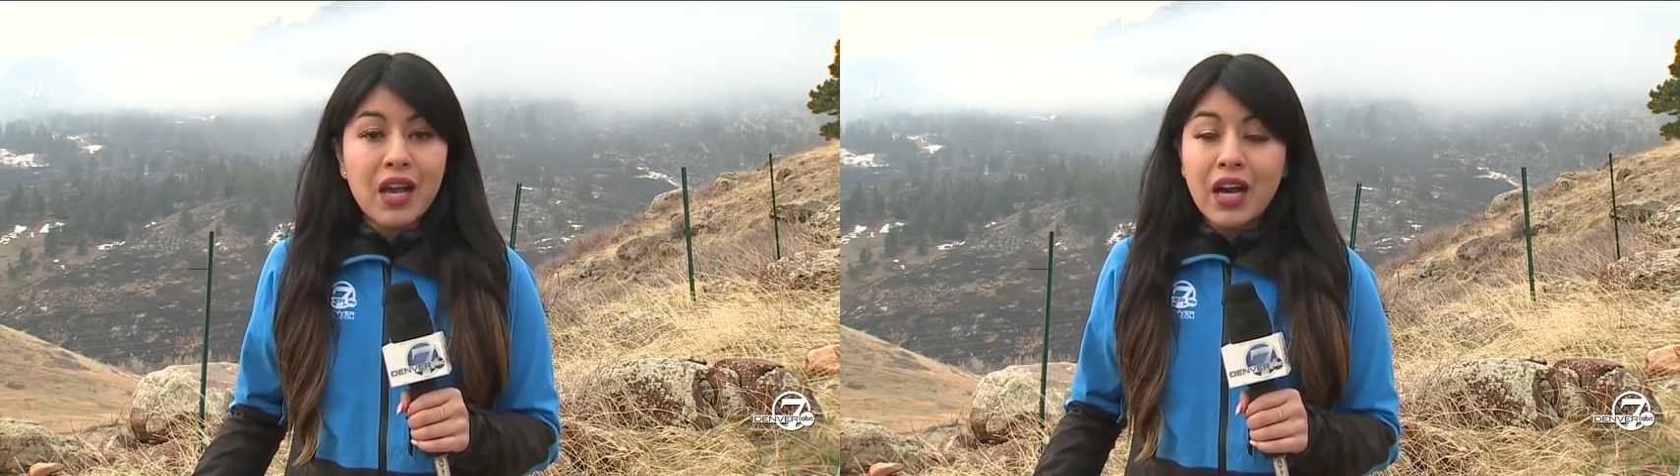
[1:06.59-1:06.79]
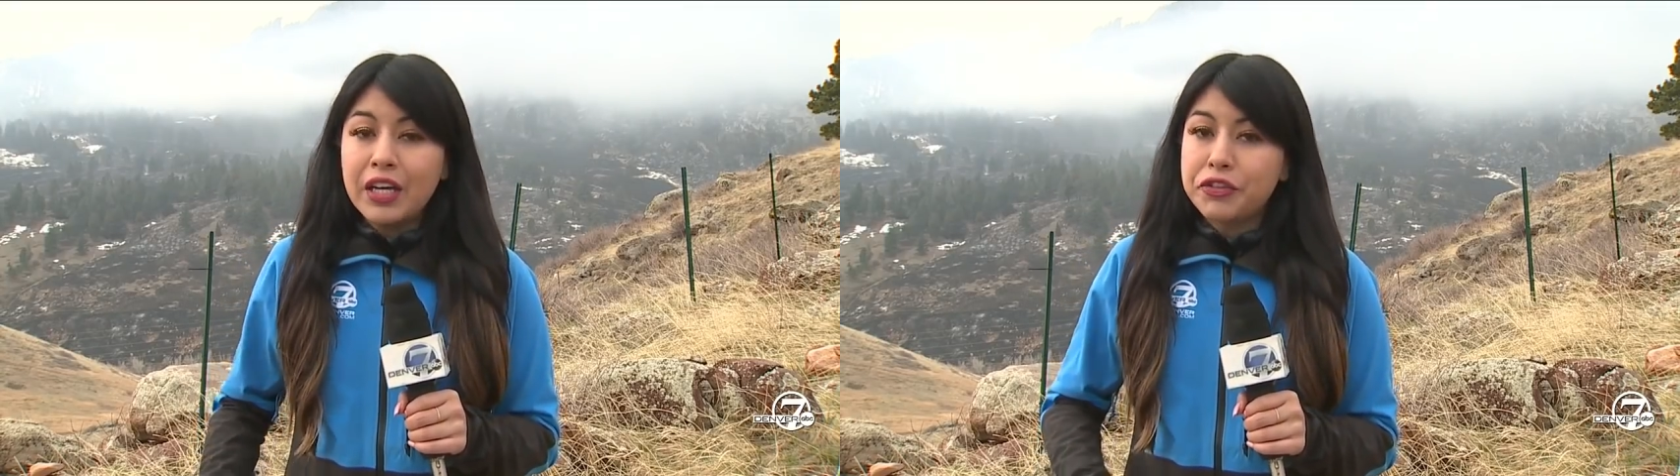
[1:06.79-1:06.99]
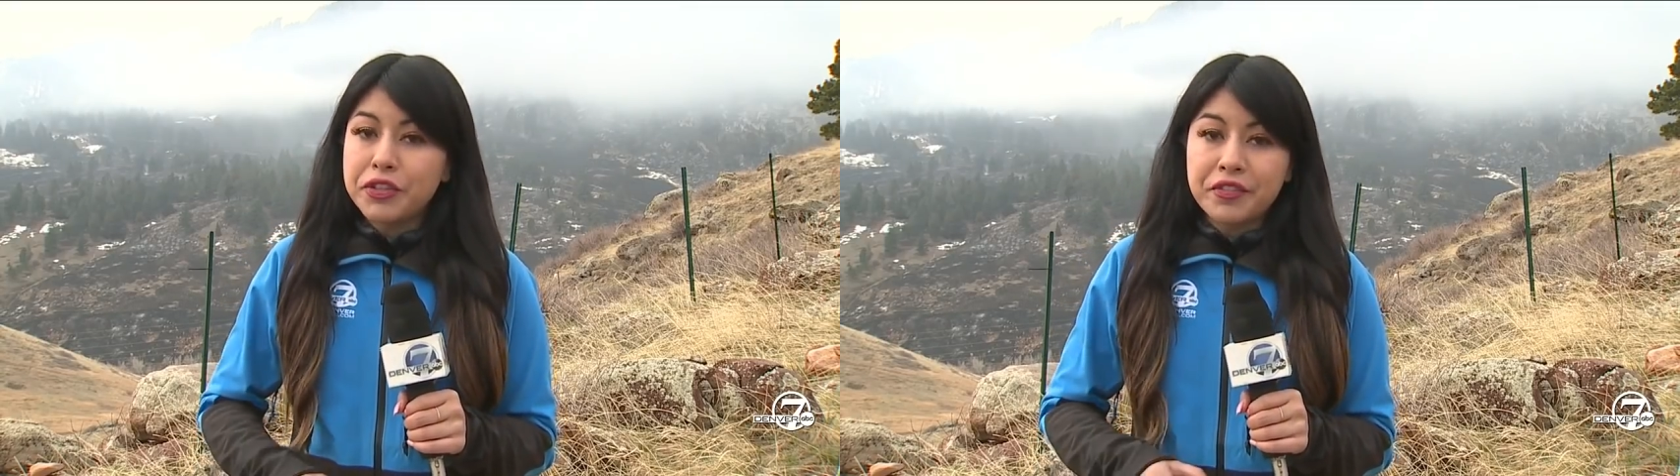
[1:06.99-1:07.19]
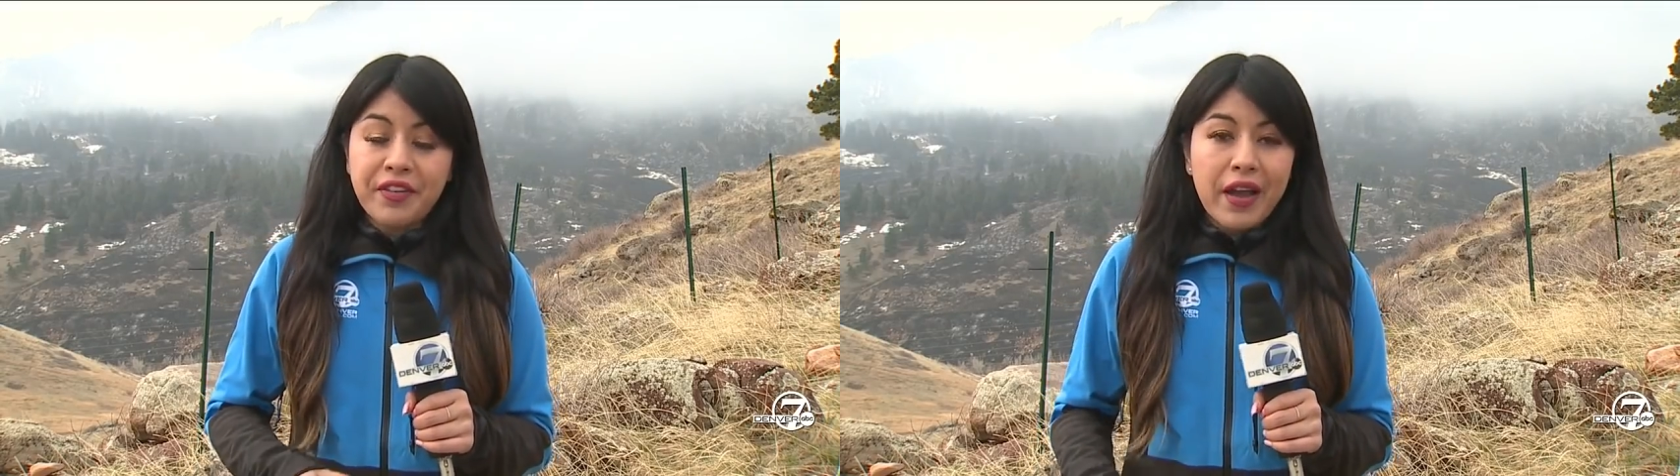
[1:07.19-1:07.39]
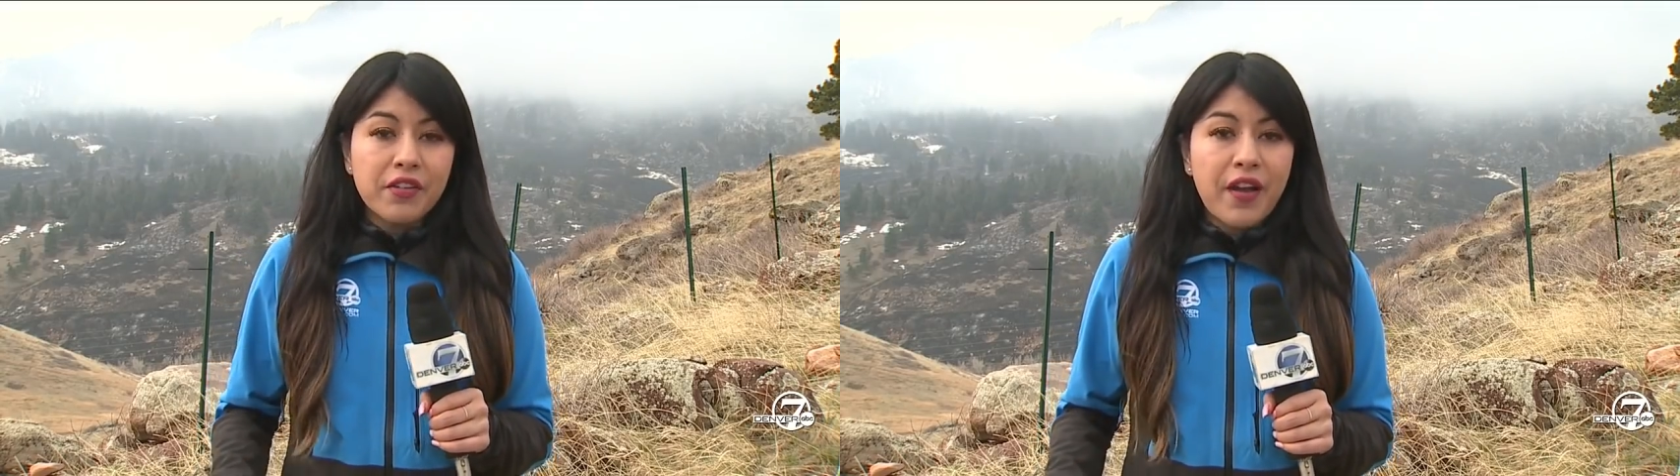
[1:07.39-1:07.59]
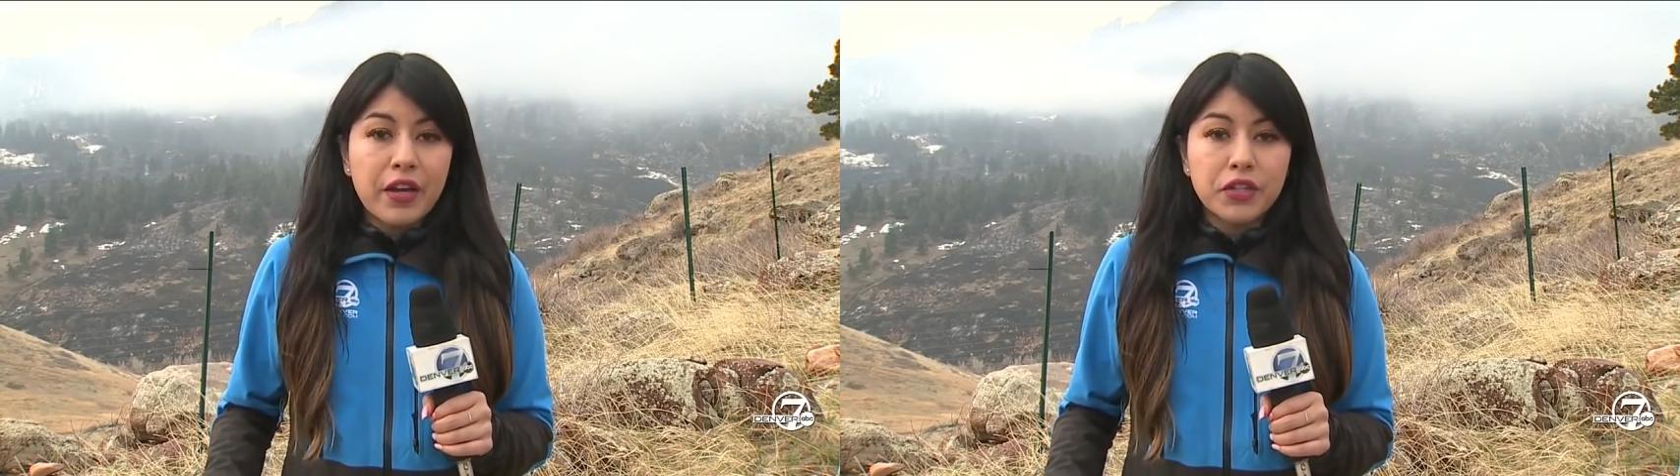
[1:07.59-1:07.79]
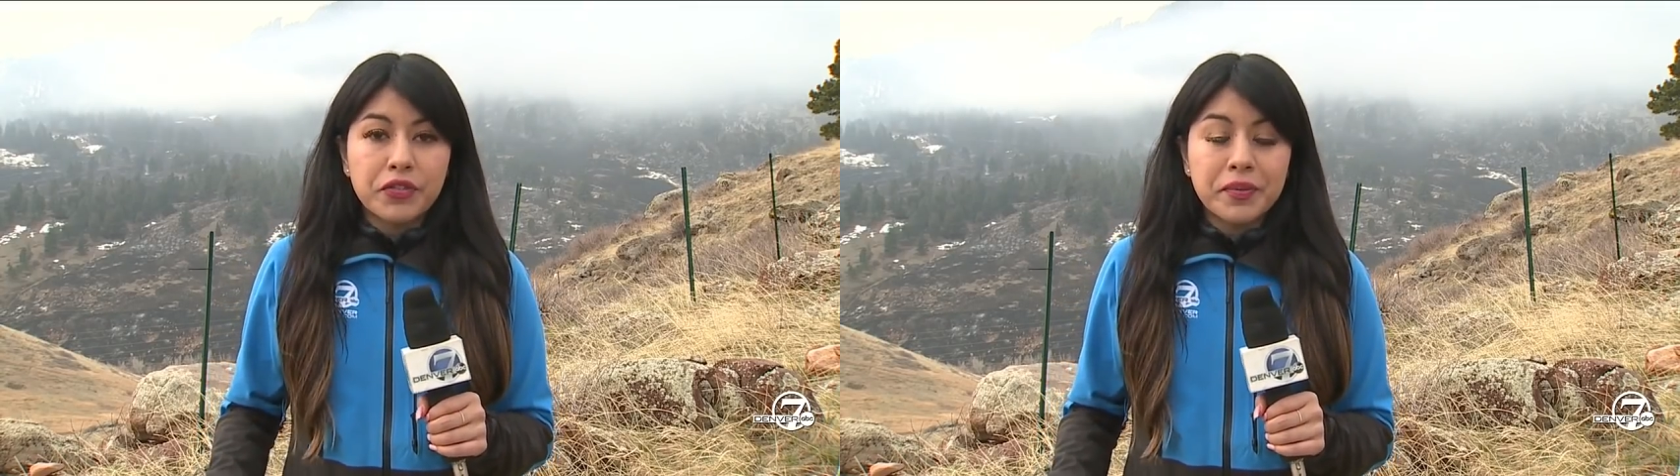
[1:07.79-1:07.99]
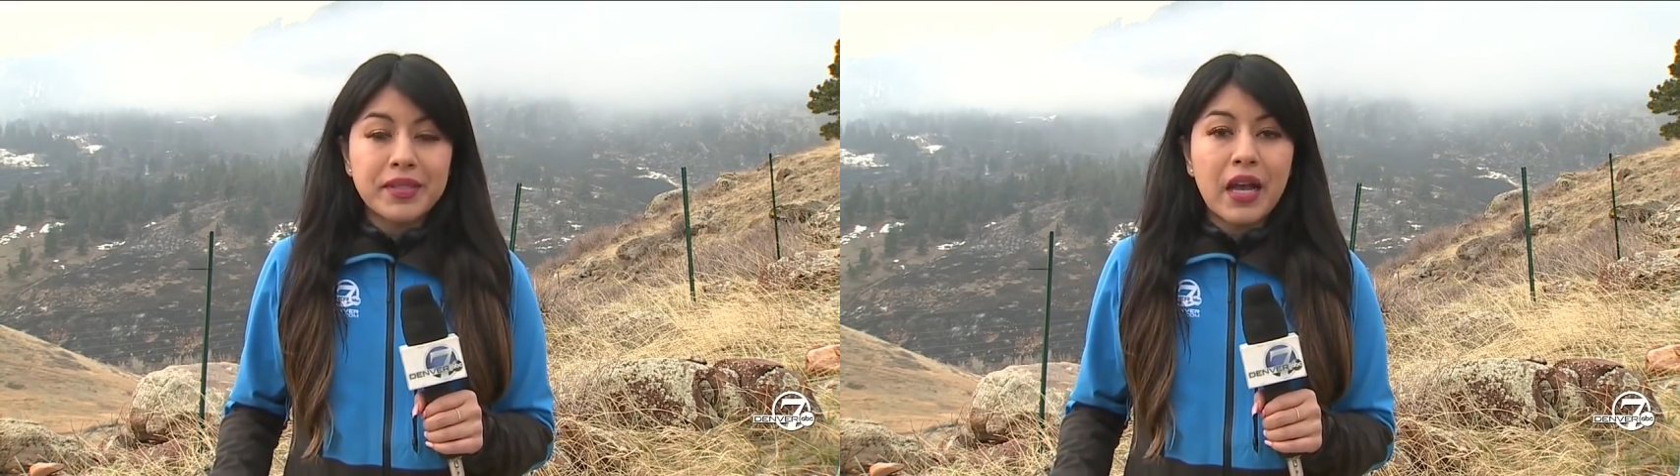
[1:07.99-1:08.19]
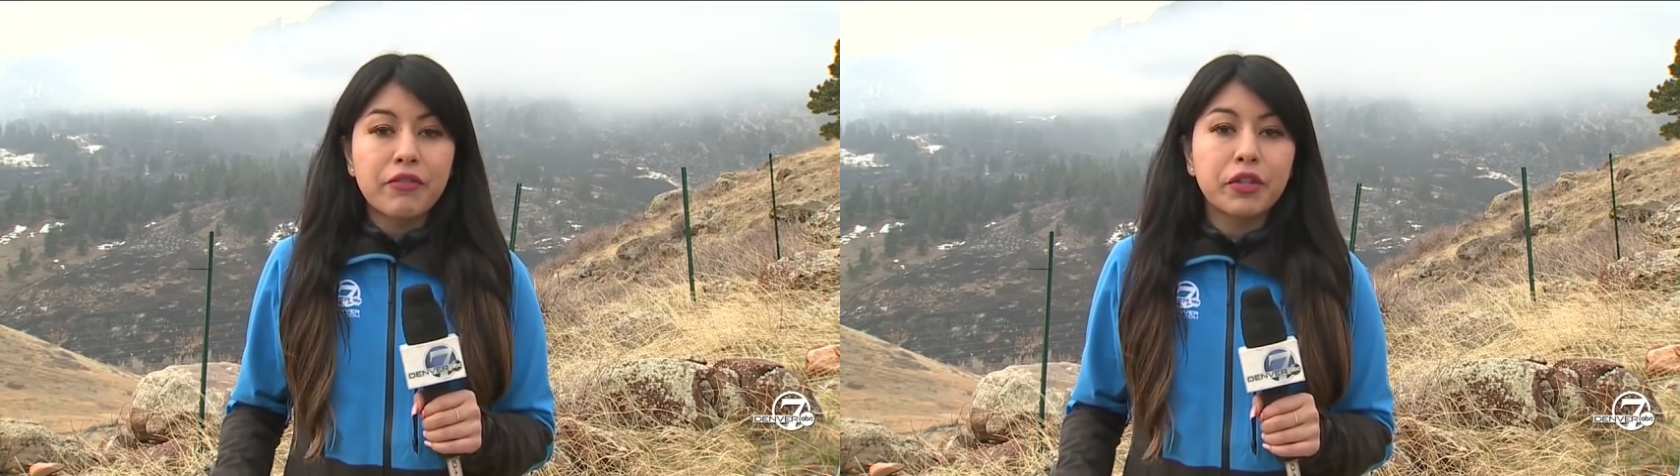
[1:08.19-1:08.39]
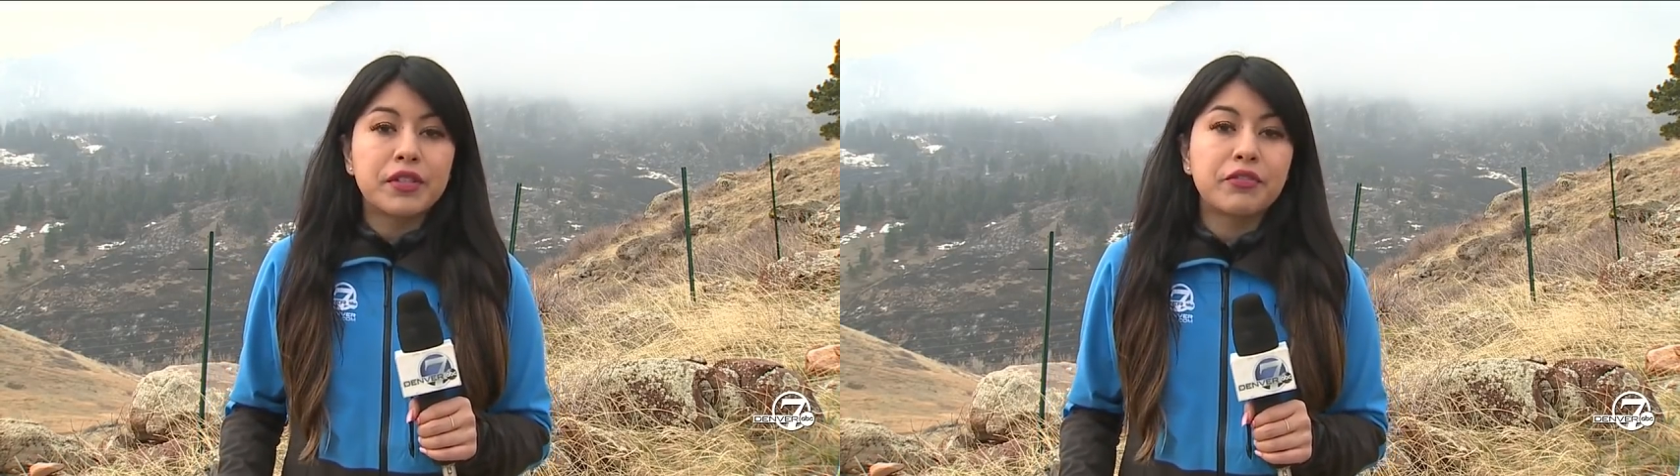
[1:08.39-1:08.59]
Hundreds of firefighters from
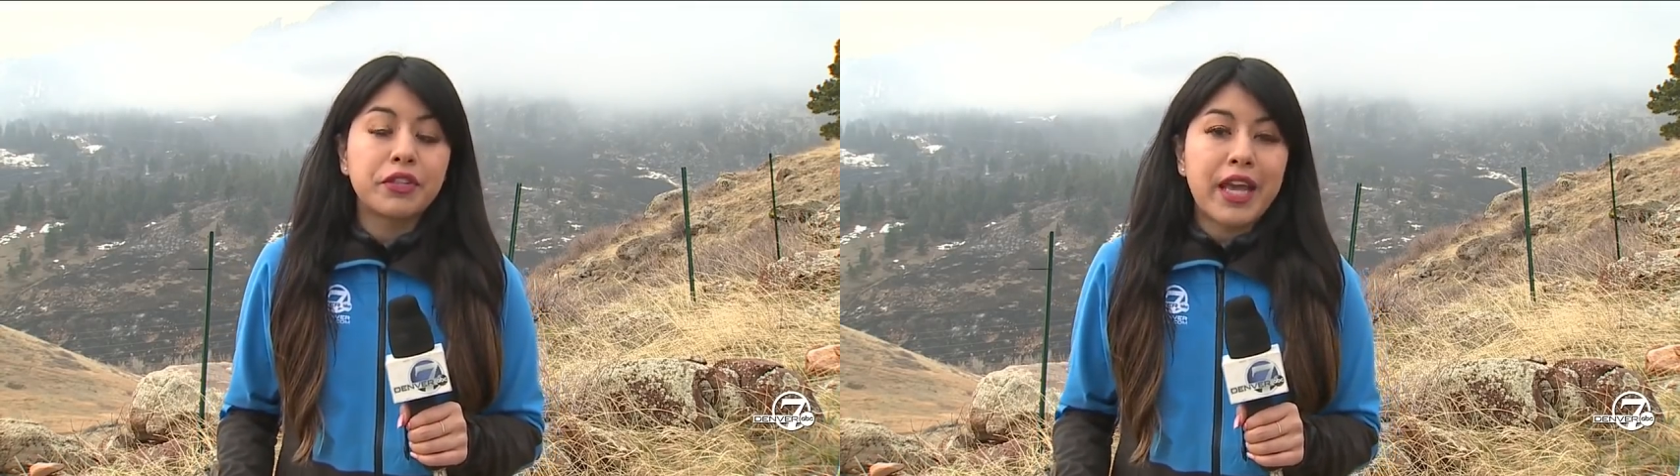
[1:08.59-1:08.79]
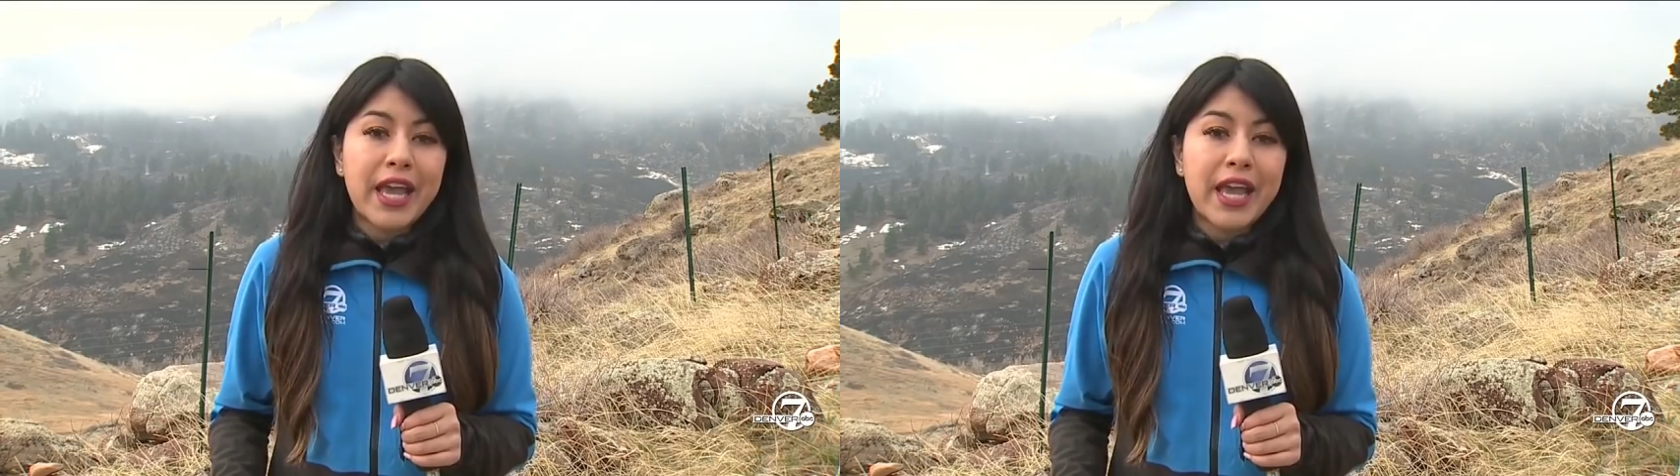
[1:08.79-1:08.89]
several different